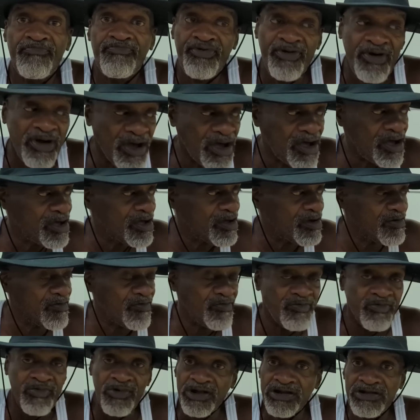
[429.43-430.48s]

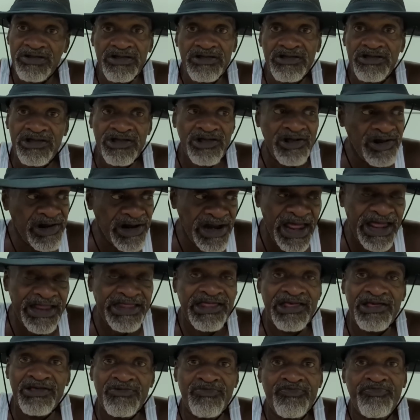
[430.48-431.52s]
Bro, what, you don't
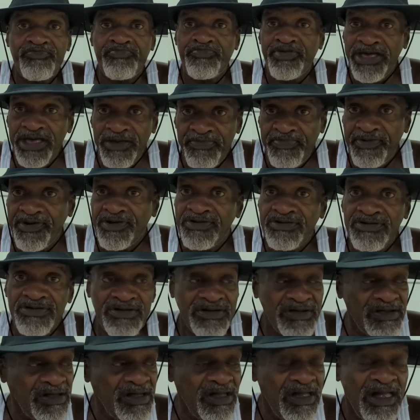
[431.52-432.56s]
let these people,
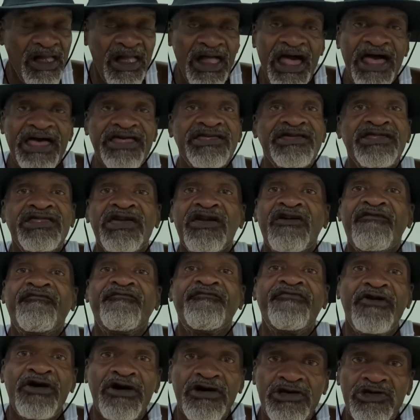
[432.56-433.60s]
that the nigga
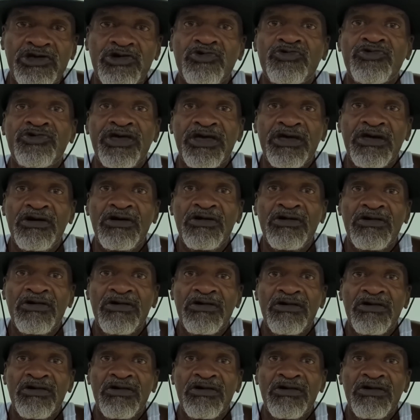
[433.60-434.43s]
fuck you, nigga.